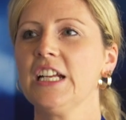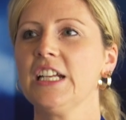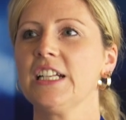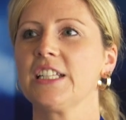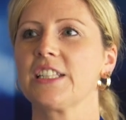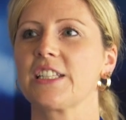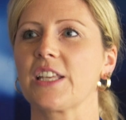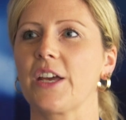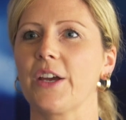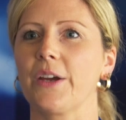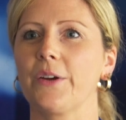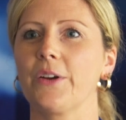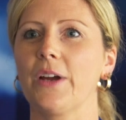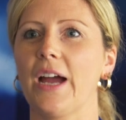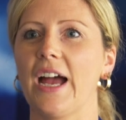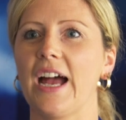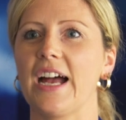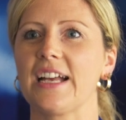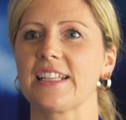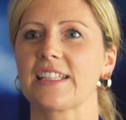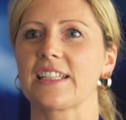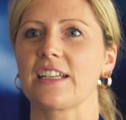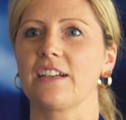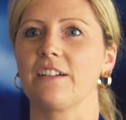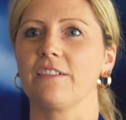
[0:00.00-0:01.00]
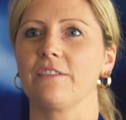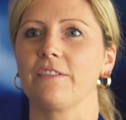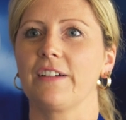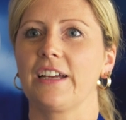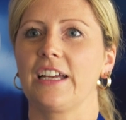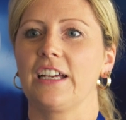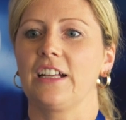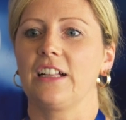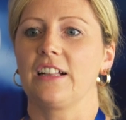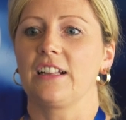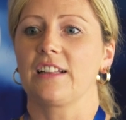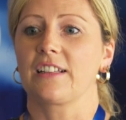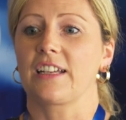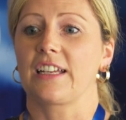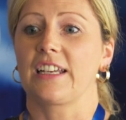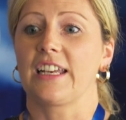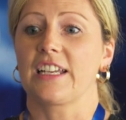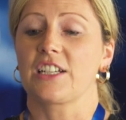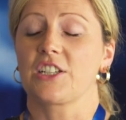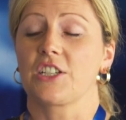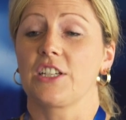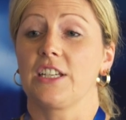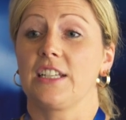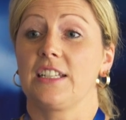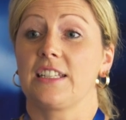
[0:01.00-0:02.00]
So has a real
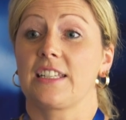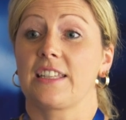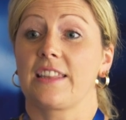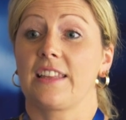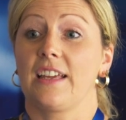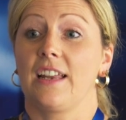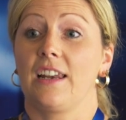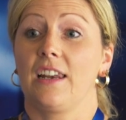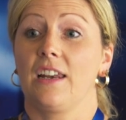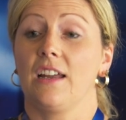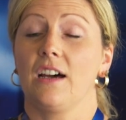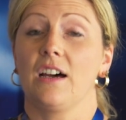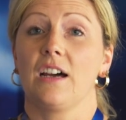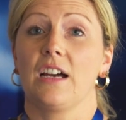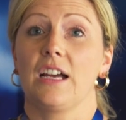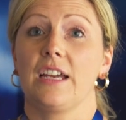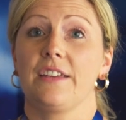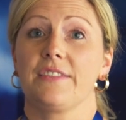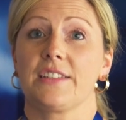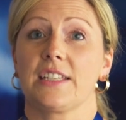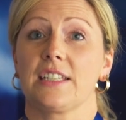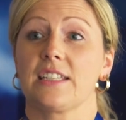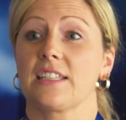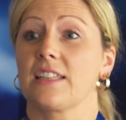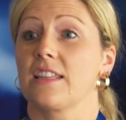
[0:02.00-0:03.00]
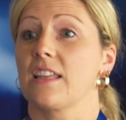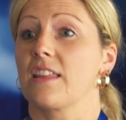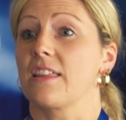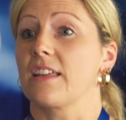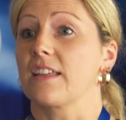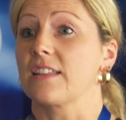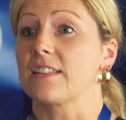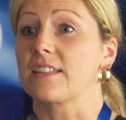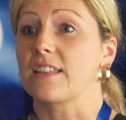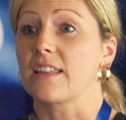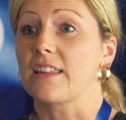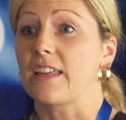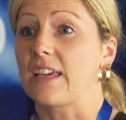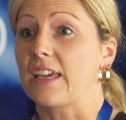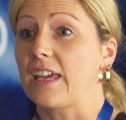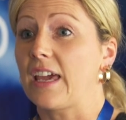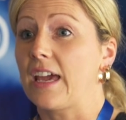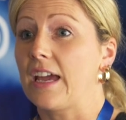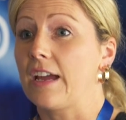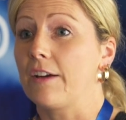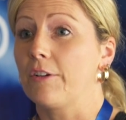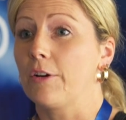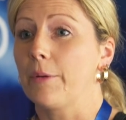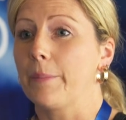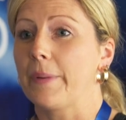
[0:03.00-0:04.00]
connection into their lives, into the things that they
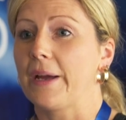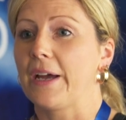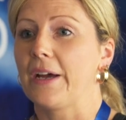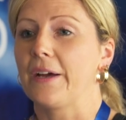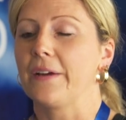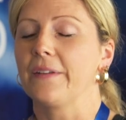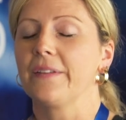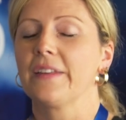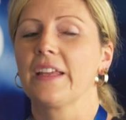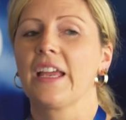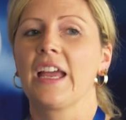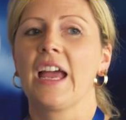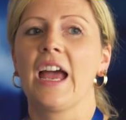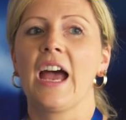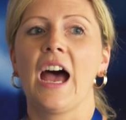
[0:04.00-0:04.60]
care about.